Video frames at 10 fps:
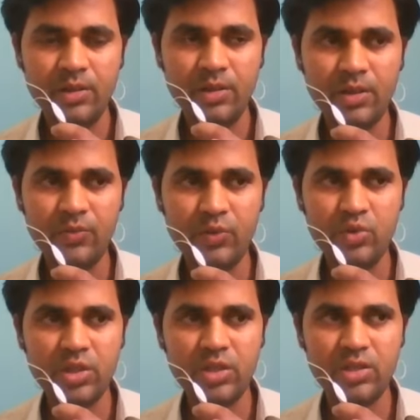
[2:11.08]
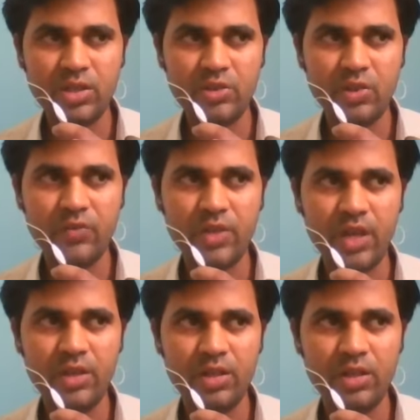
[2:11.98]
if you see the structure of the
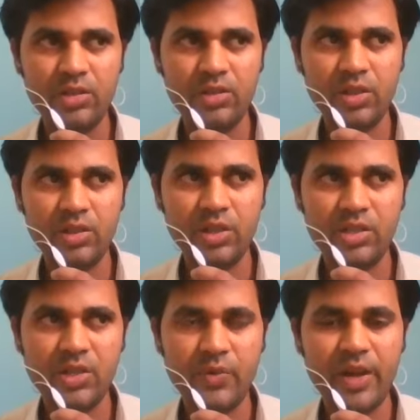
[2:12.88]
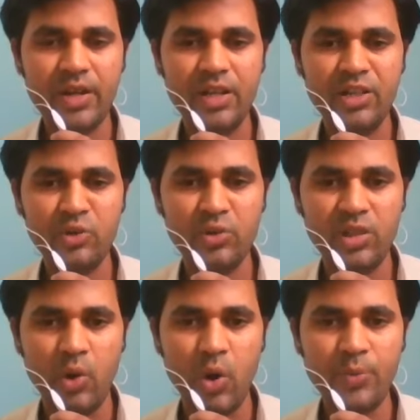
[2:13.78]
anther is divided into the
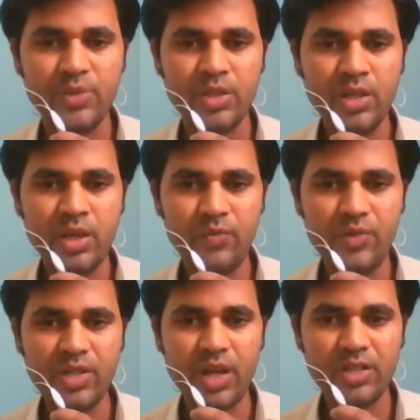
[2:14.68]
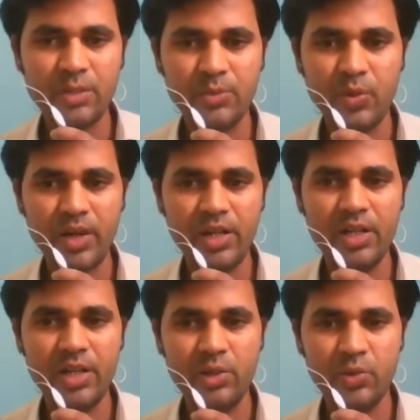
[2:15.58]
lobes, which are subdivided
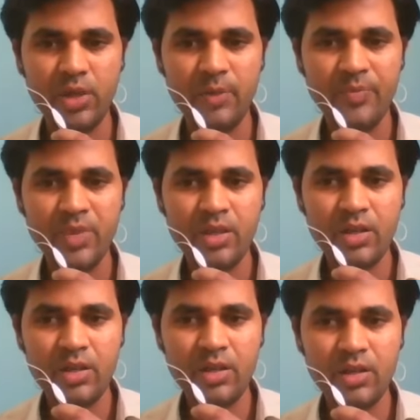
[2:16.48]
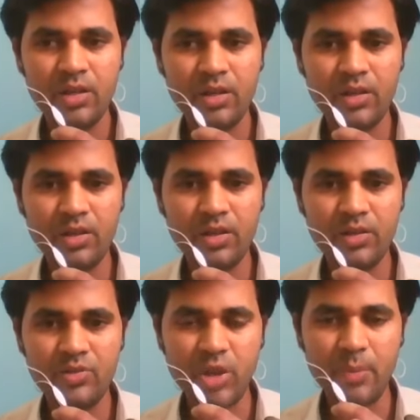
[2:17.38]
into the
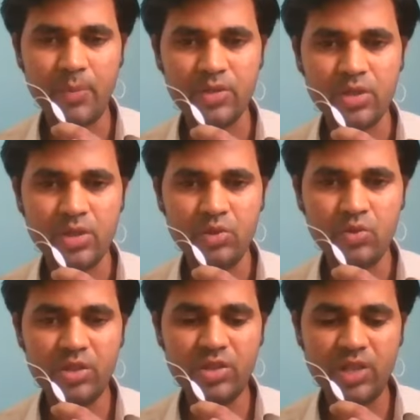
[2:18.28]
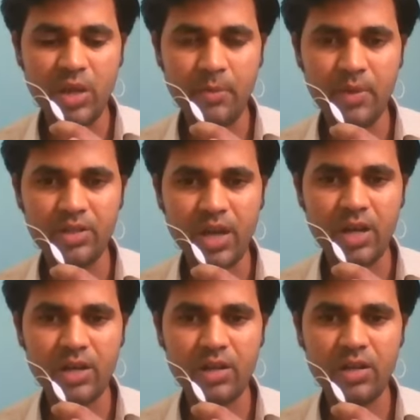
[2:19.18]
chambers. So these chambers
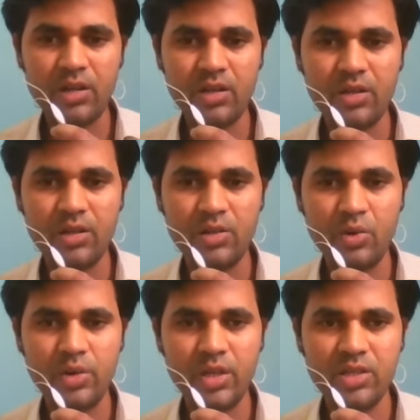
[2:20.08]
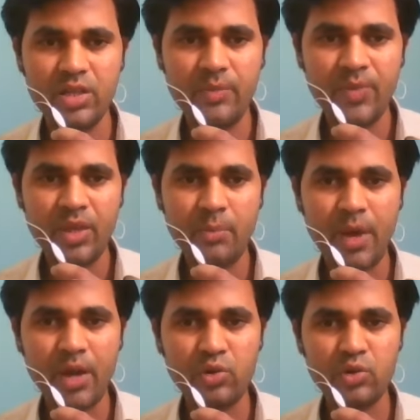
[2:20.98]
are known as the
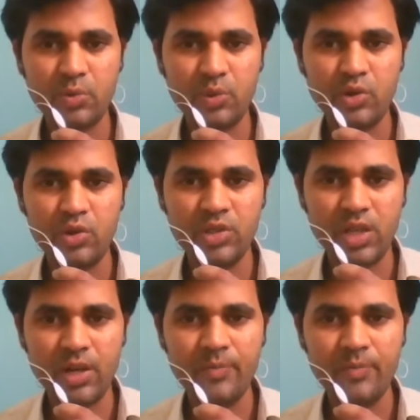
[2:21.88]
microsporangia.